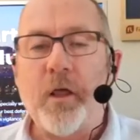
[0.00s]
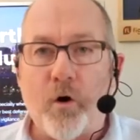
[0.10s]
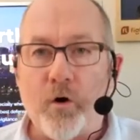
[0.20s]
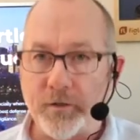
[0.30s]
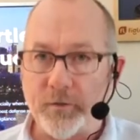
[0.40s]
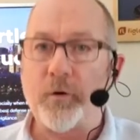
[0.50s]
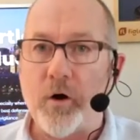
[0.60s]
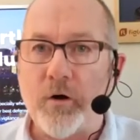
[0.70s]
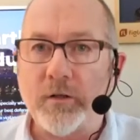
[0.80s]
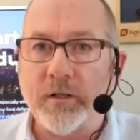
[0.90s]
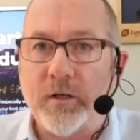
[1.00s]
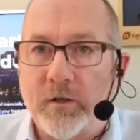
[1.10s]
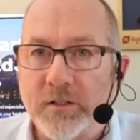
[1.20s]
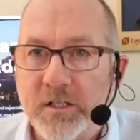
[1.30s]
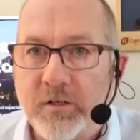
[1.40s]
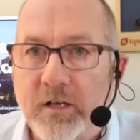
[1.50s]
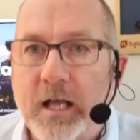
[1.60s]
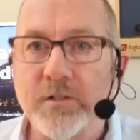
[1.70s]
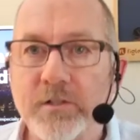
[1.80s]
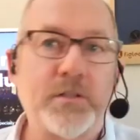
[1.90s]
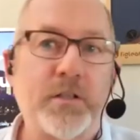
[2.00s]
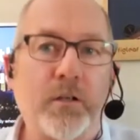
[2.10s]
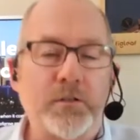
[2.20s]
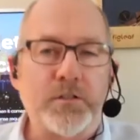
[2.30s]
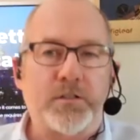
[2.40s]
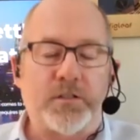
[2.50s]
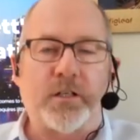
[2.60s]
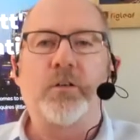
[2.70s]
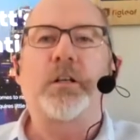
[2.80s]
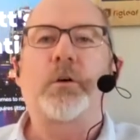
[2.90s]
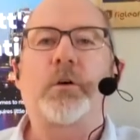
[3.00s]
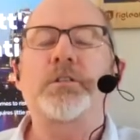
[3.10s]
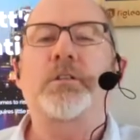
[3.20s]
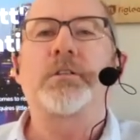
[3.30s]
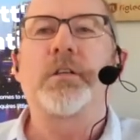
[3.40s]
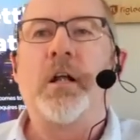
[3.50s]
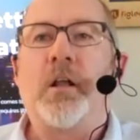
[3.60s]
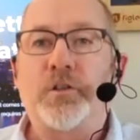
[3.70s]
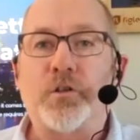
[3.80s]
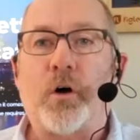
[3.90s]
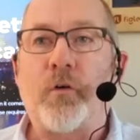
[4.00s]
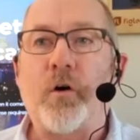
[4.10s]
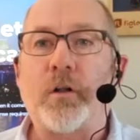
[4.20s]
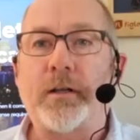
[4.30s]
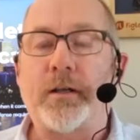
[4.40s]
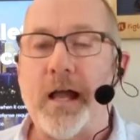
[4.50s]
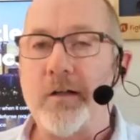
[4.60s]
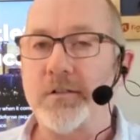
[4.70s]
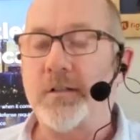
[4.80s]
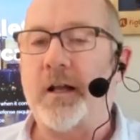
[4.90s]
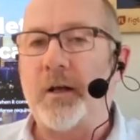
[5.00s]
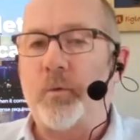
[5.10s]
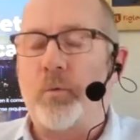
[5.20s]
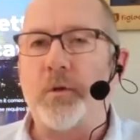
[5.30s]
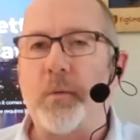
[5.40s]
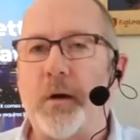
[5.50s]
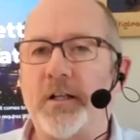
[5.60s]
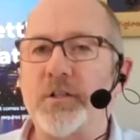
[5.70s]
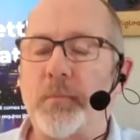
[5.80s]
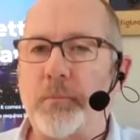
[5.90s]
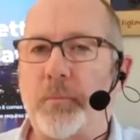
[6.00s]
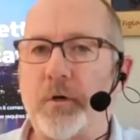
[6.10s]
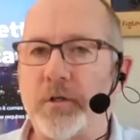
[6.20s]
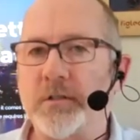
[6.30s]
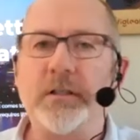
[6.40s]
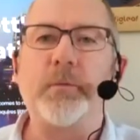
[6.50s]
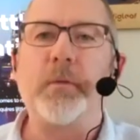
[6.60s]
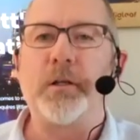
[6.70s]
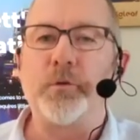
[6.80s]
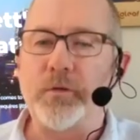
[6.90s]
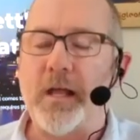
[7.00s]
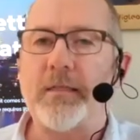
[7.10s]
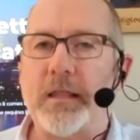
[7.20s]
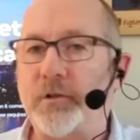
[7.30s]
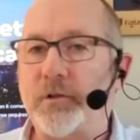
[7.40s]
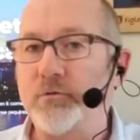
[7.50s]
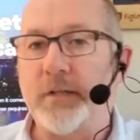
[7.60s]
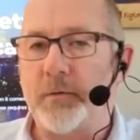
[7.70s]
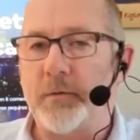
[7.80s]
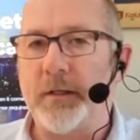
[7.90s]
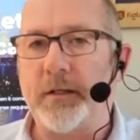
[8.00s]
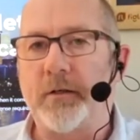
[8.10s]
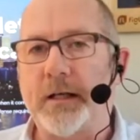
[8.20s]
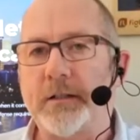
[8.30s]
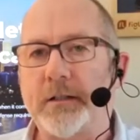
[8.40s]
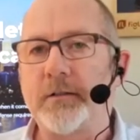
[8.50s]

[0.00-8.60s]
all, you know, all the all the secret answers to those security questions so of all the accounts that I worry about, it's my personal email. You get that, you get me, correct?